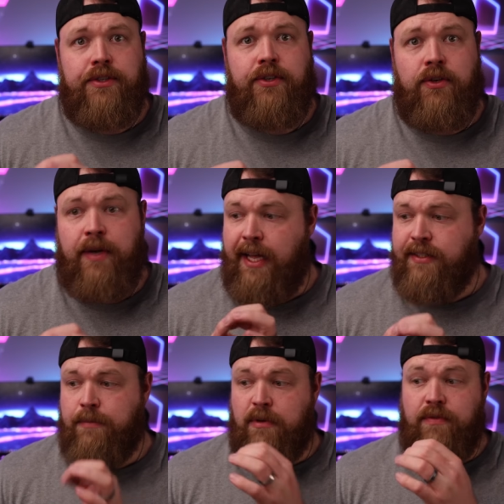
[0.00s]
to you
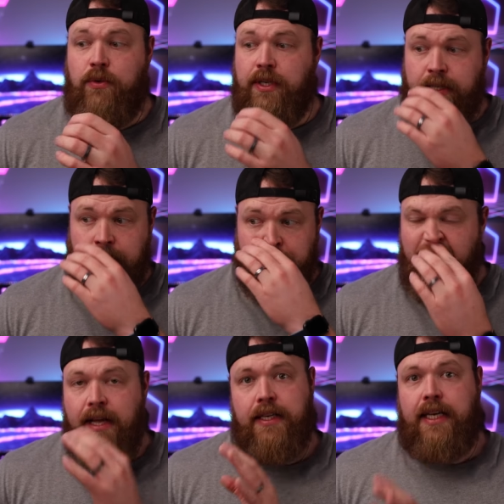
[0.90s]
as I'm reviewing them
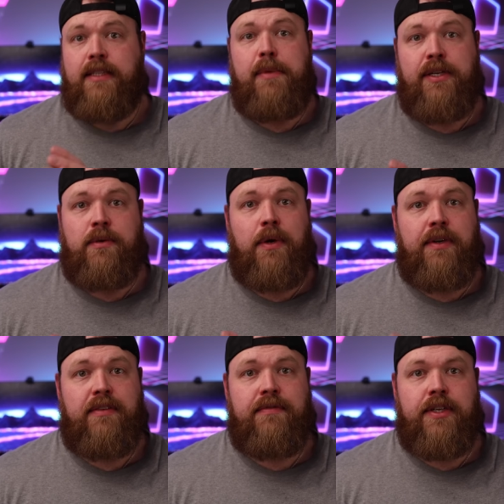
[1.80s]
to get the best
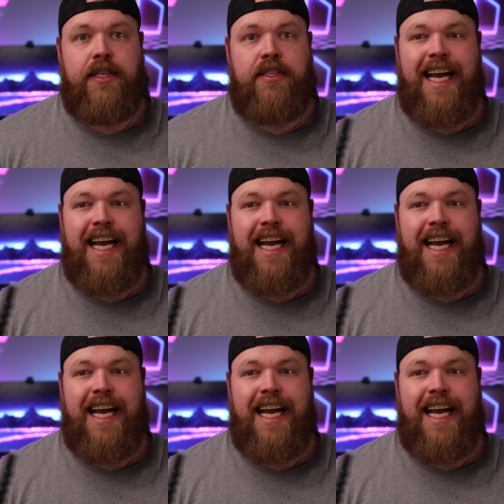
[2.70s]
quality footage,